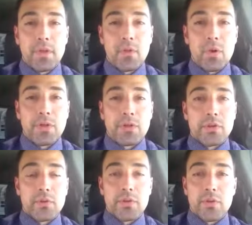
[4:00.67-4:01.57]
when
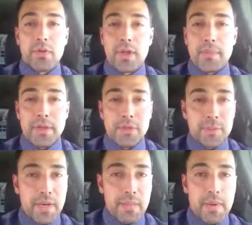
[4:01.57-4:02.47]
you think about
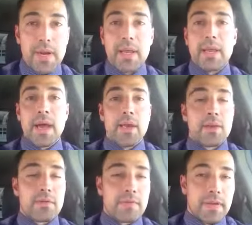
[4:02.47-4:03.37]
spending money, how
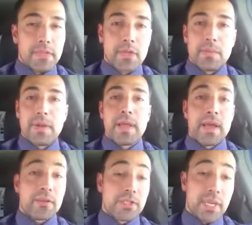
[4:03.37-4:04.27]
you're investing your money,
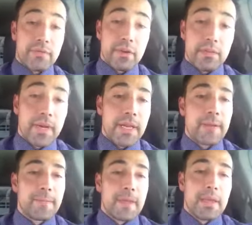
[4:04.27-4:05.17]
how you're saving your
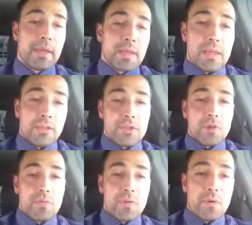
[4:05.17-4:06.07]
money, and
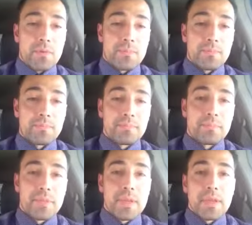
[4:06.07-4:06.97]
so forth.
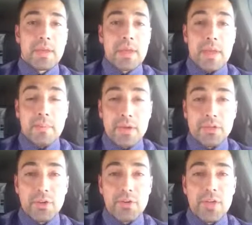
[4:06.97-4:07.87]
And make
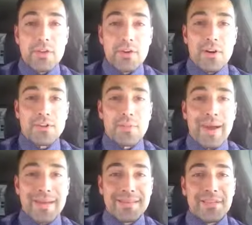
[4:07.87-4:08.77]
sure that you're also
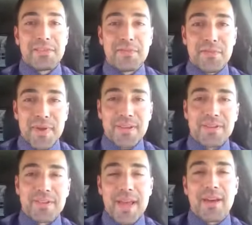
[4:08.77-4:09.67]
passing this
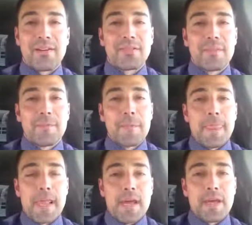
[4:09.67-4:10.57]
information down
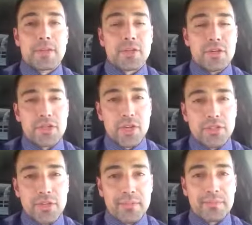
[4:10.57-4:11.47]
to your
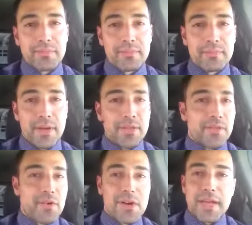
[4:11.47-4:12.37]
children, because
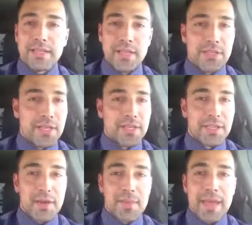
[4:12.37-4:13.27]
if you're not teaching it to
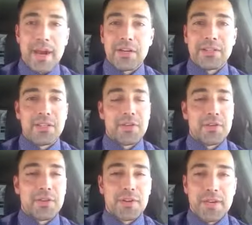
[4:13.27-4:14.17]
them, I guarantee
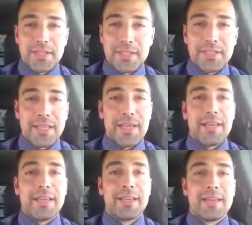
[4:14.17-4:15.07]
you there isn't
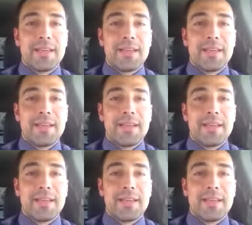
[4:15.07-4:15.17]
any